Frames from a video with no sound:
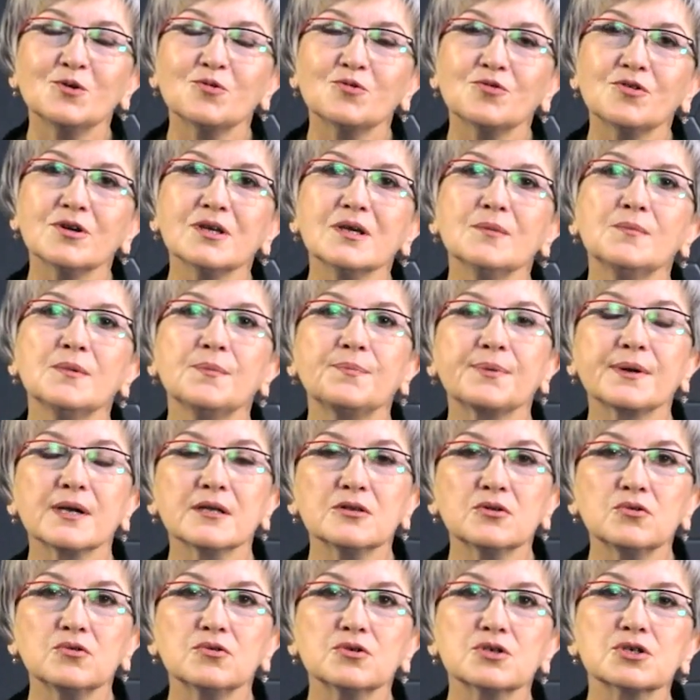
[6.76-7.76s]
Today in
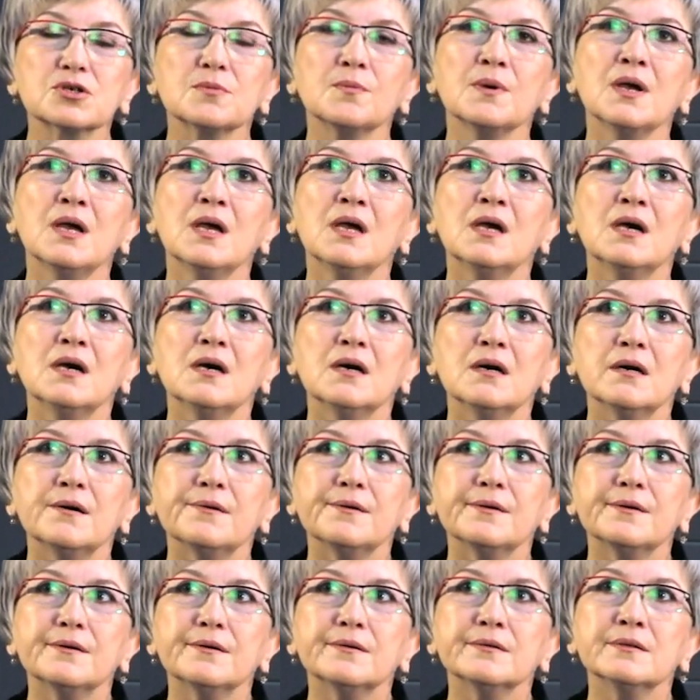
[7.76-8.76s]
class we will continue
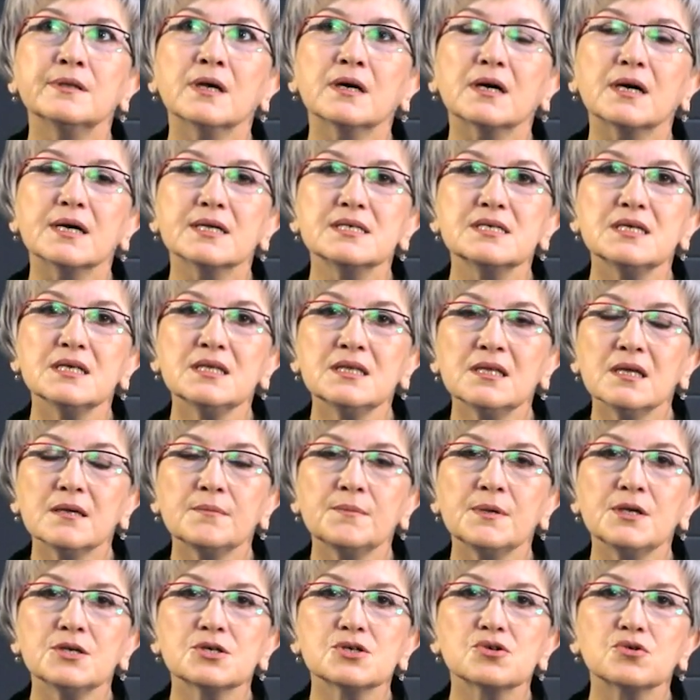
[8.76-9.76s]
our exploration of
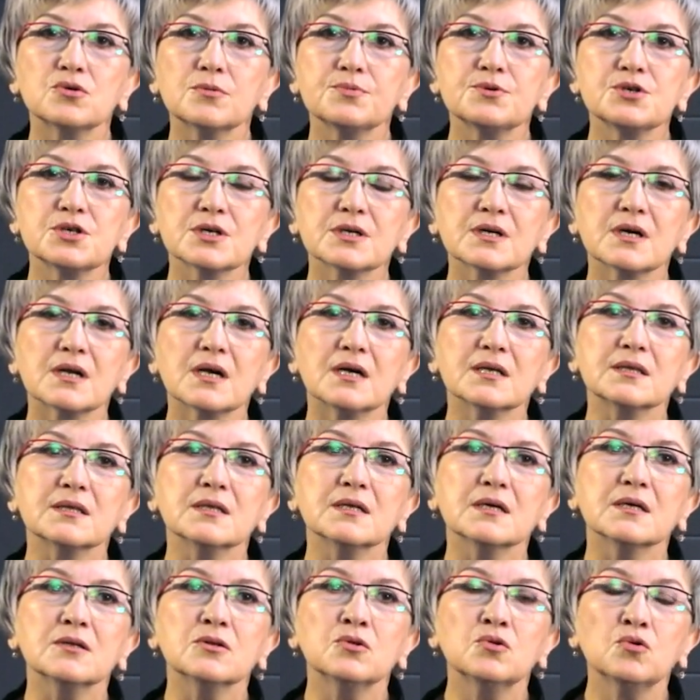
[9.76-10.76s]
finding the least
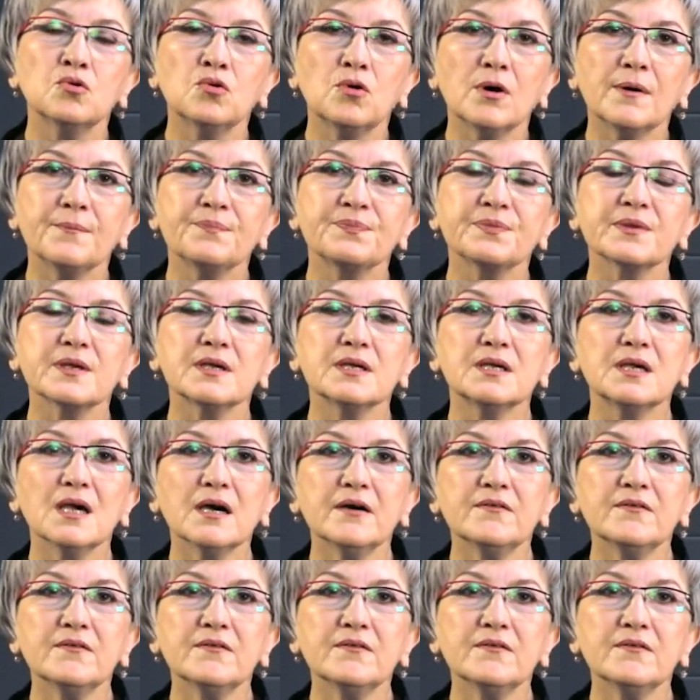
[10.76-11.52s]
common multiple,